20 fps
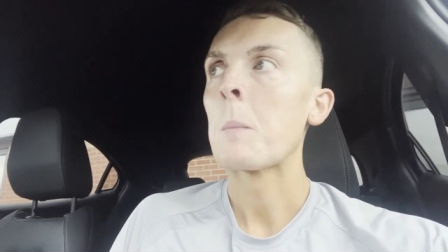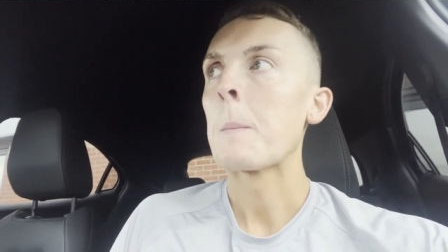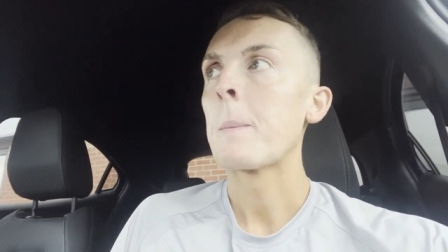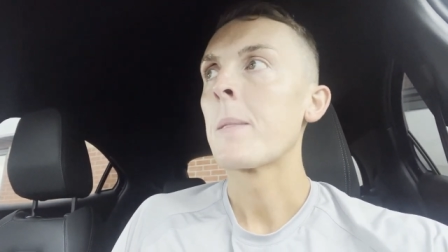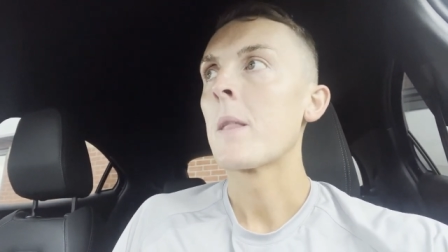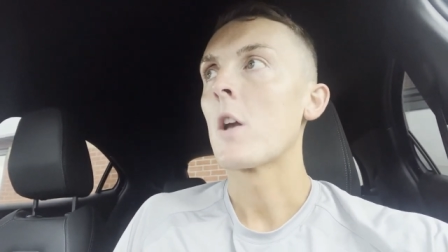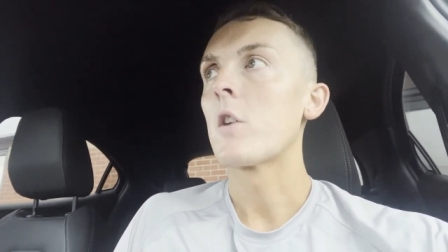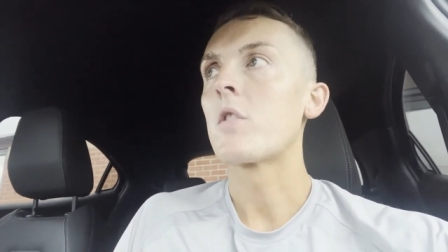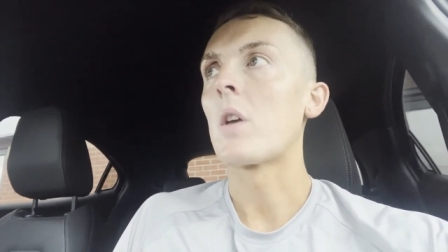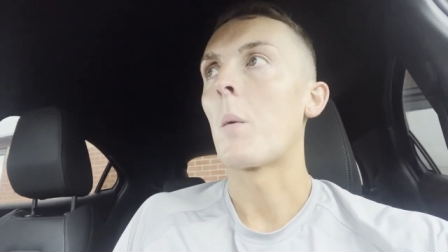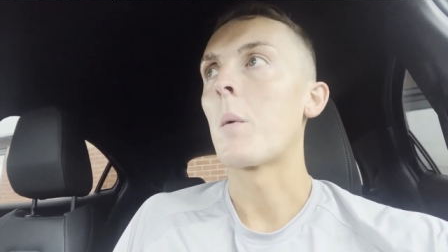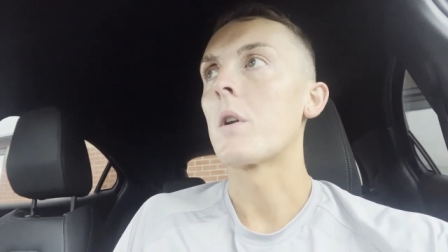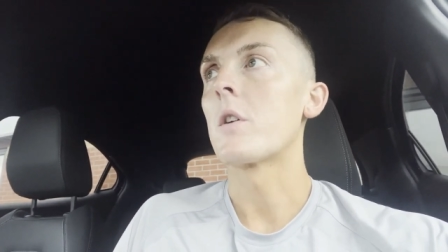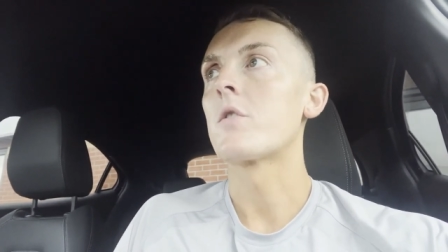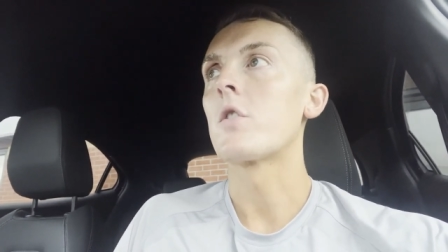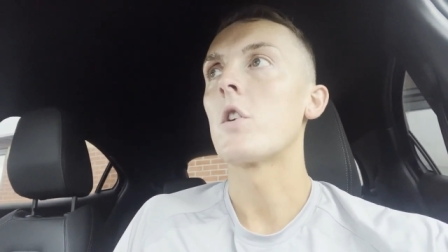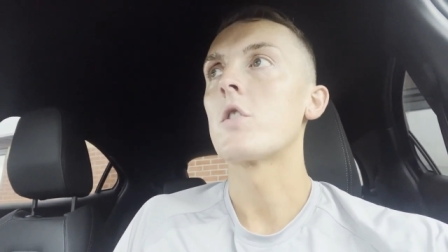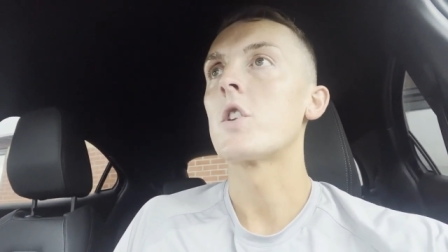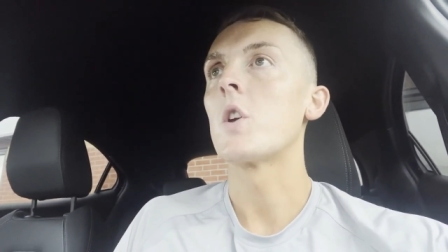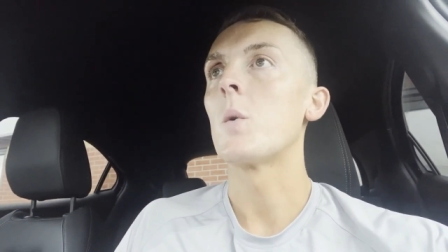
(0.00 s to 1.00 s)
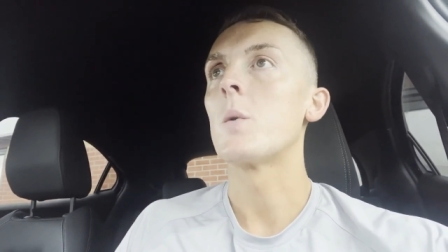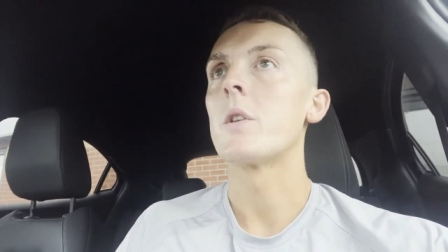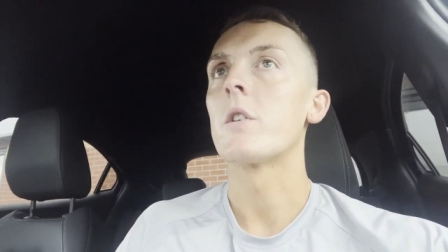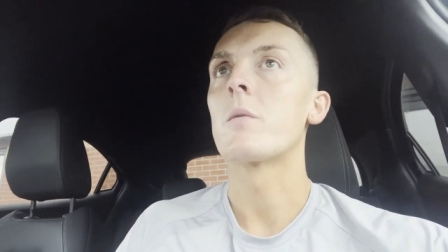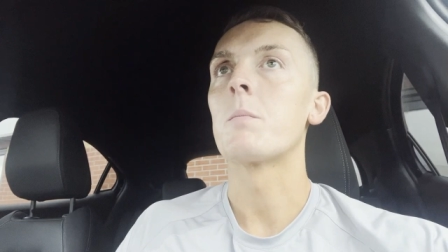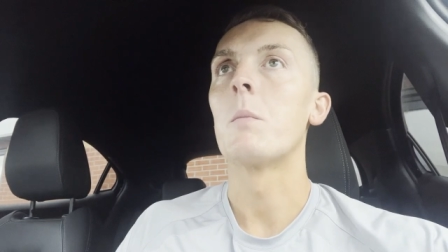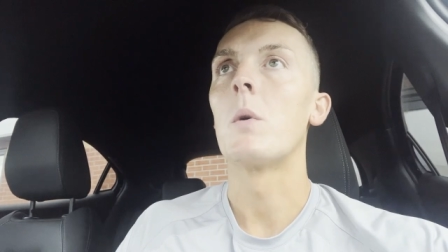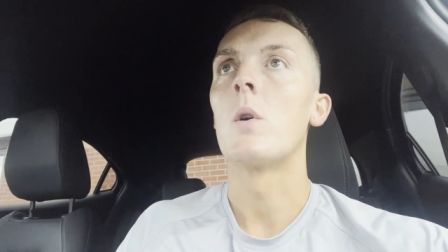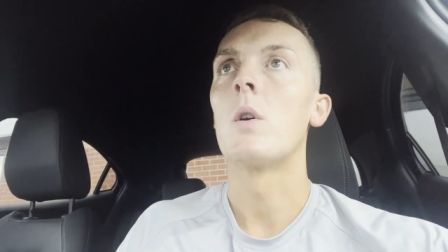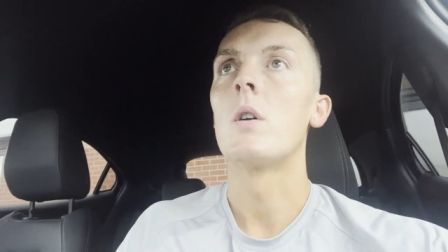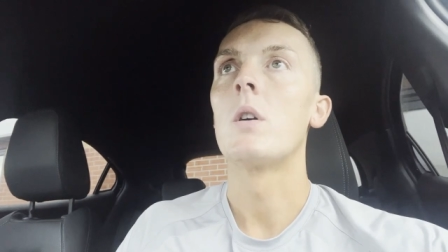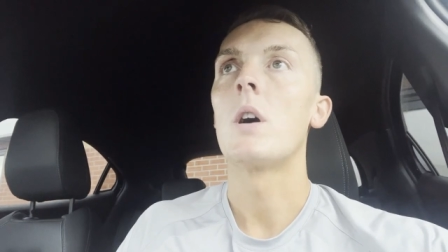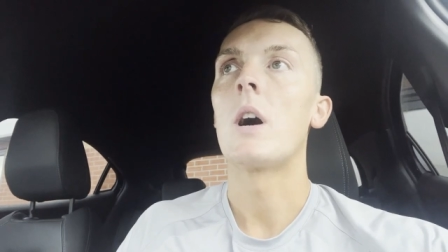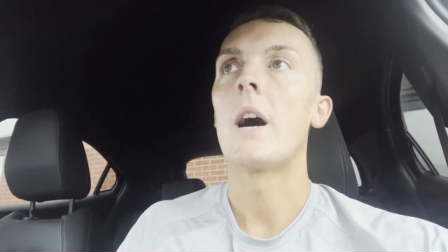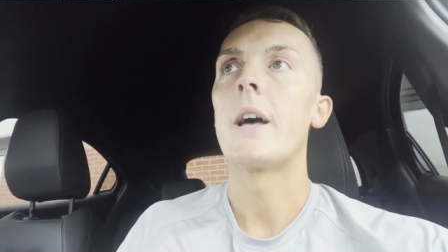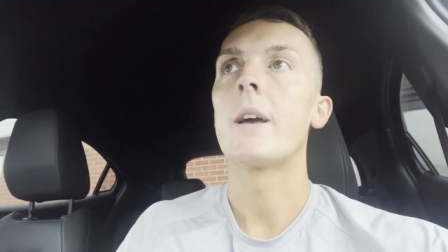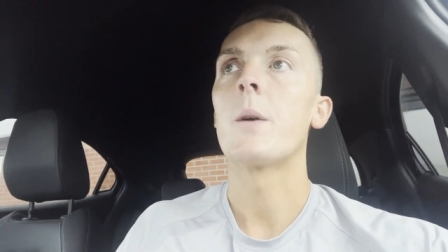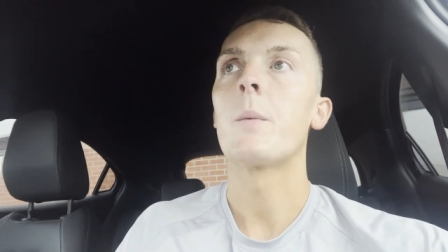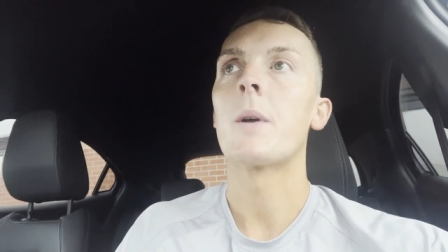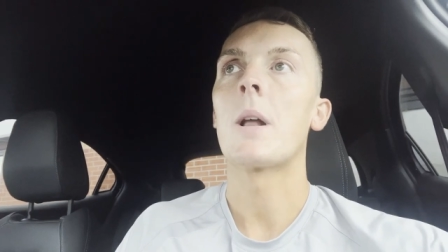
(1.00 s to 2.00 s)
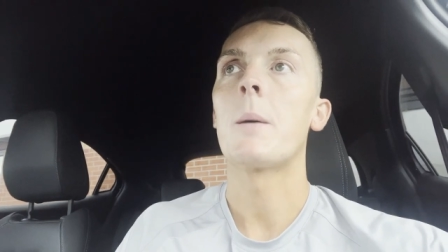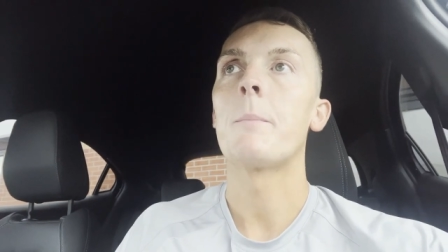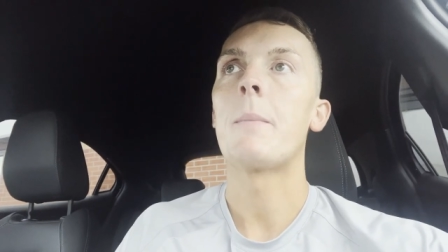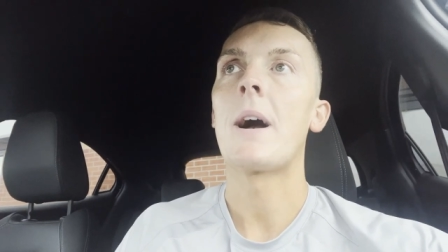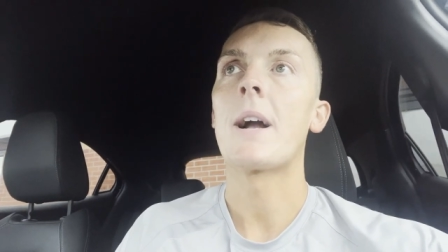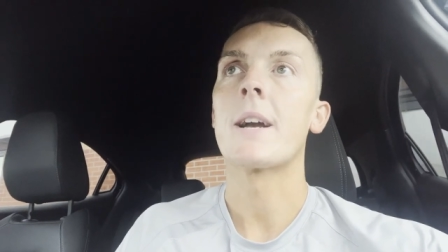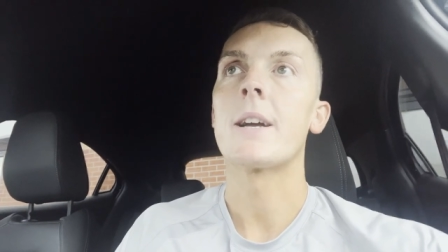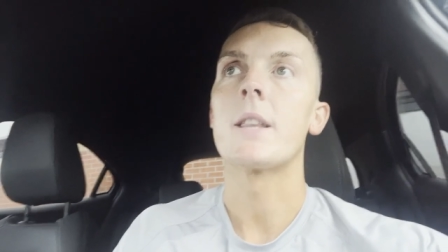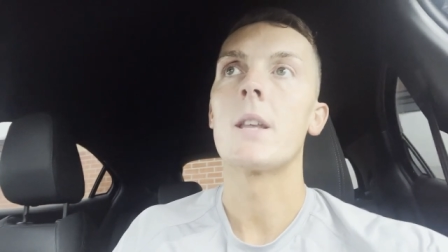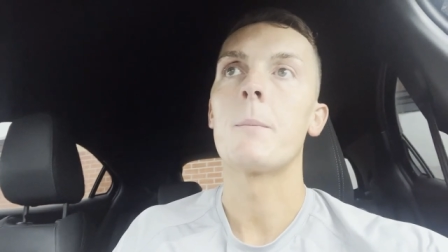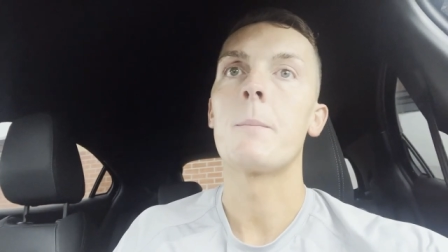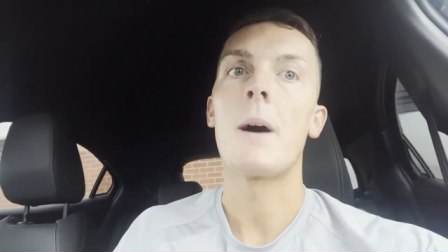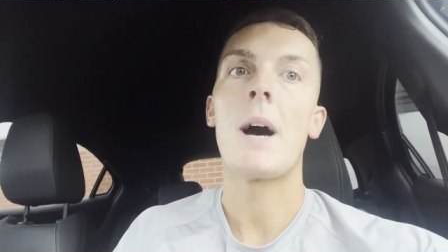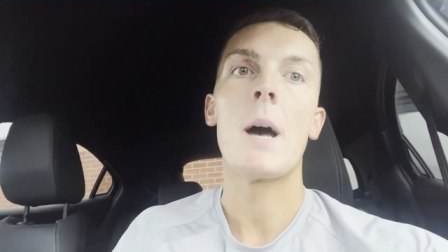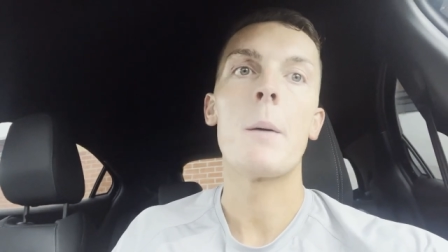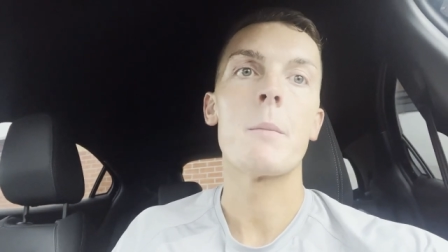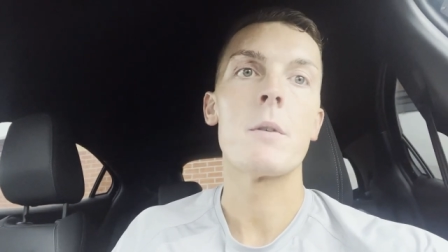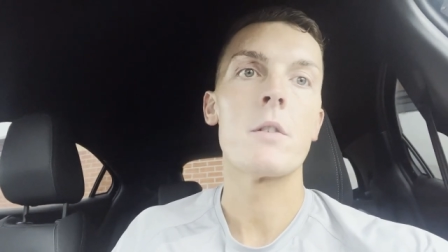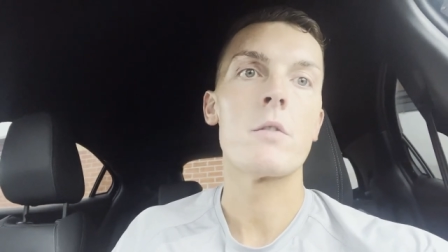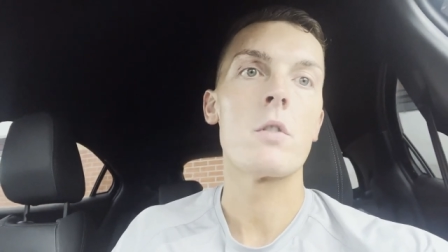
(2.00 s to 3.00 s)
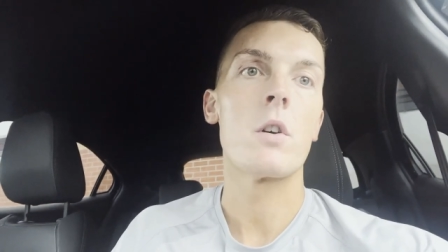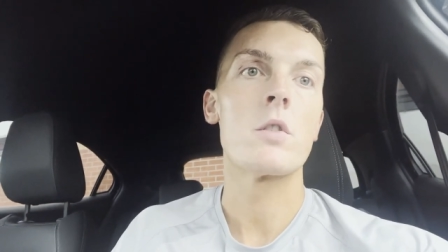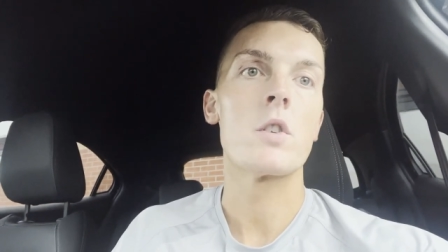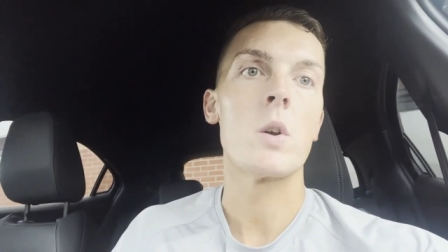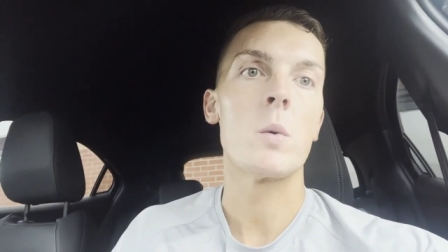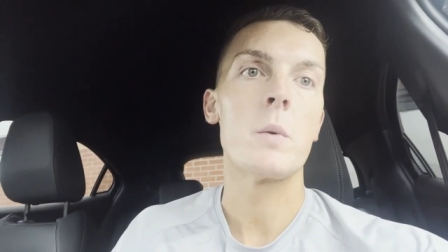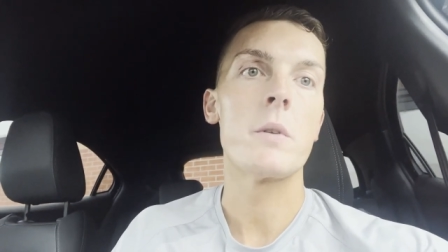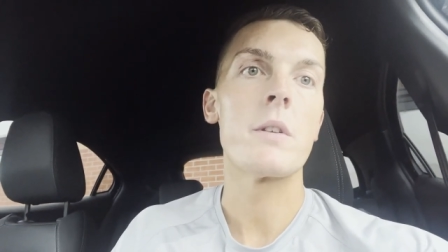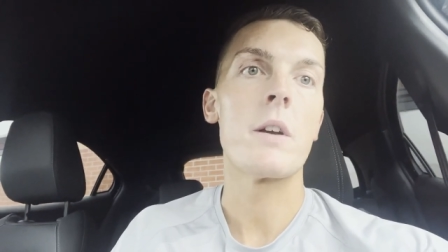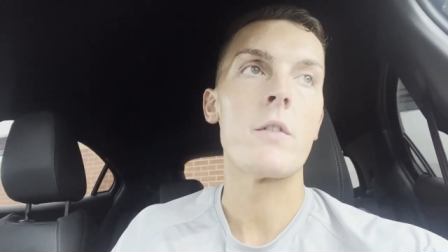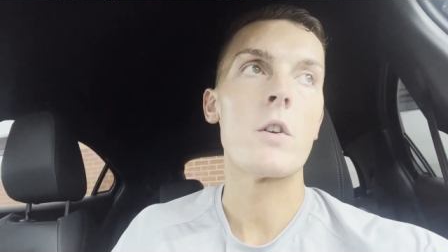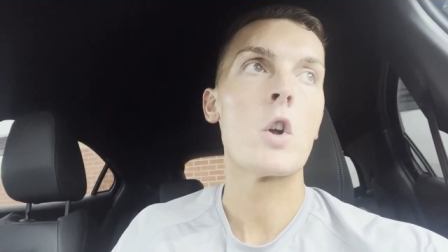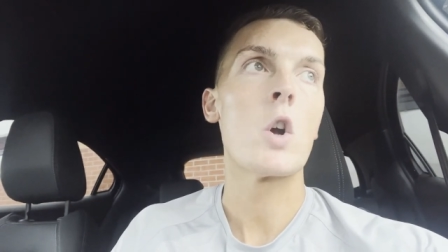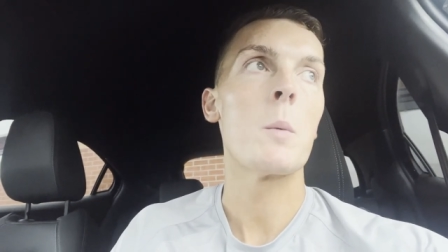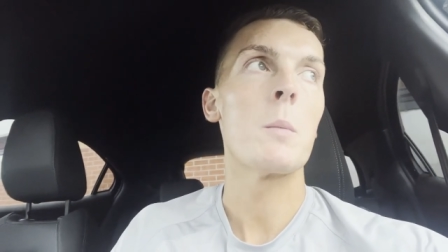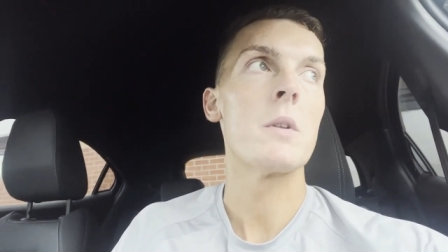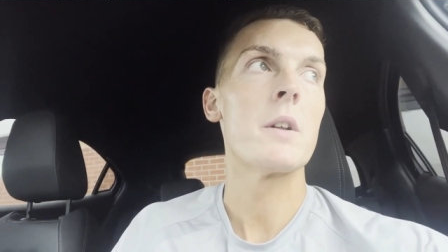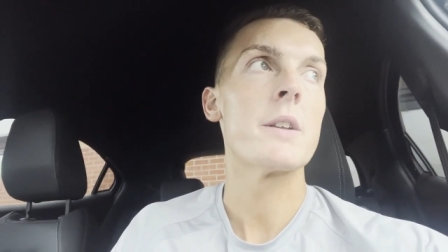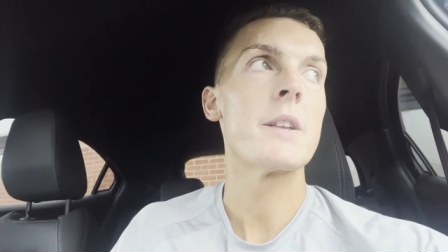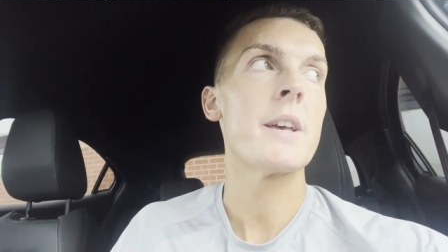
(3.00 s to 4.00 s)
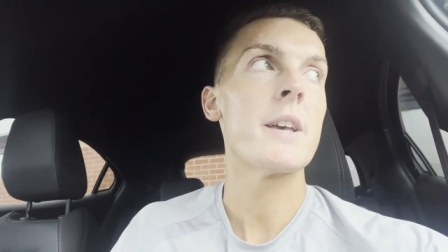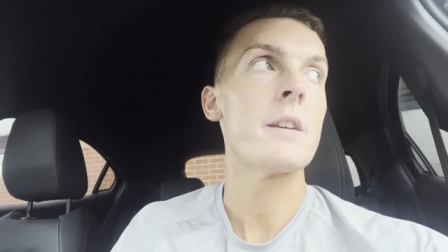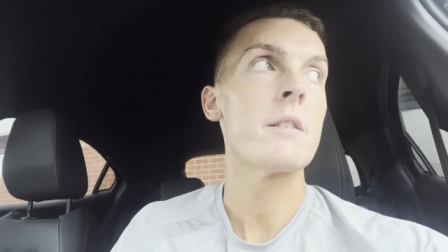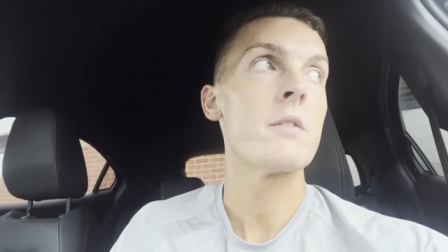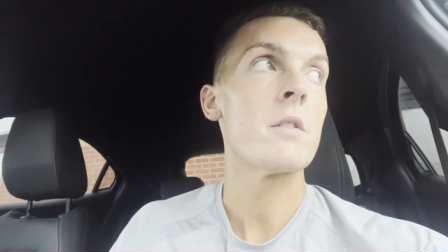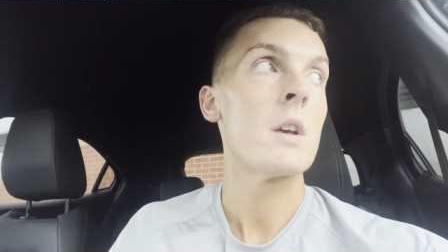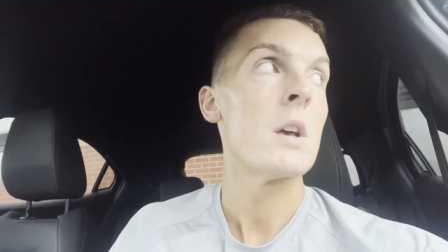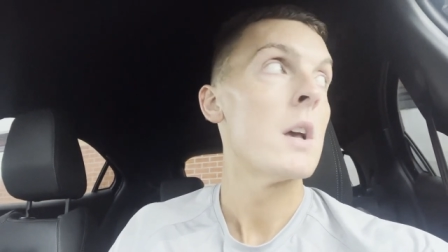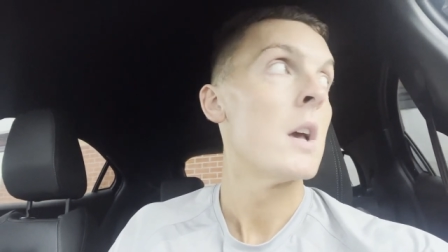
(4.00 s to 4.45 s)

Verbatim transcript: because I want to start doing this more. I think when I'm back in the bar, I'm going to start doing these every couple of days.